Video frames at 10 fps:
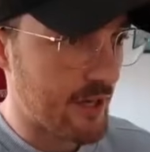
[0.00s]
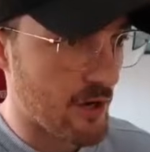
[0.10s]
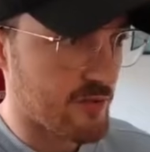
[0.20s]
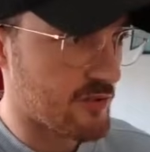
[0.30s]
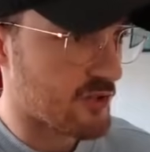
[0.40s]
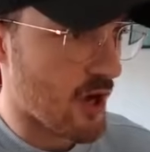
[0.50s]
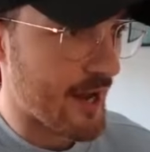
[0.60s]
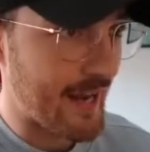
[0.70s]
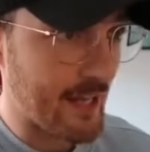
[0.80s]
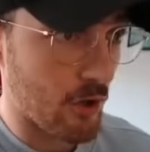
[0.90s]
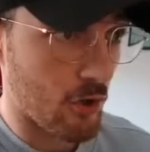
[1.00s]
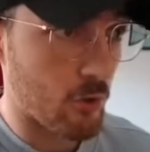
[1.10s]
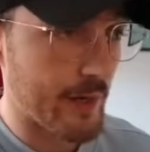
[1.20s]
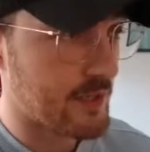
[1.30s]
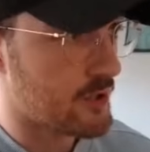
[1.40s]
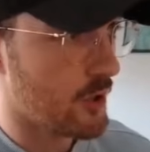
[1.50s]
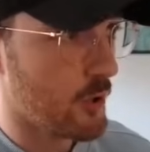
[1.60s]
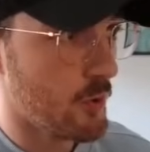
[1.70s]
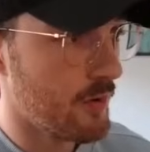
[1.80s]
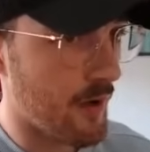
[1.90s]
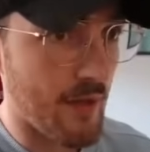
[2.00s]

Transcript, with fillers: goes inside and he got a quick two.